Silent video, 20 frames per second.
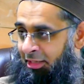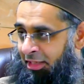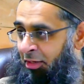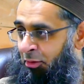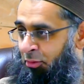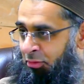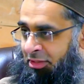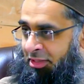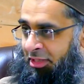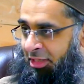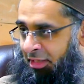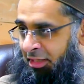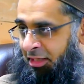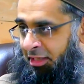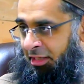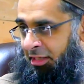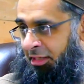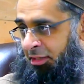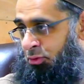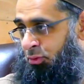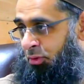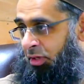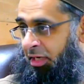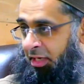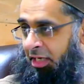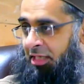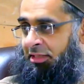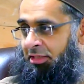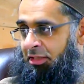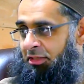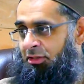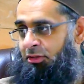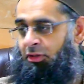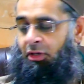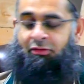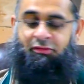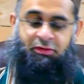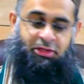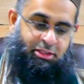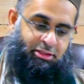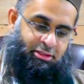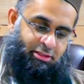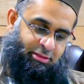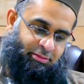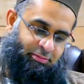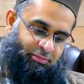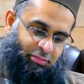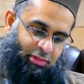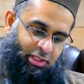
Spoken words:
these were cousins of his.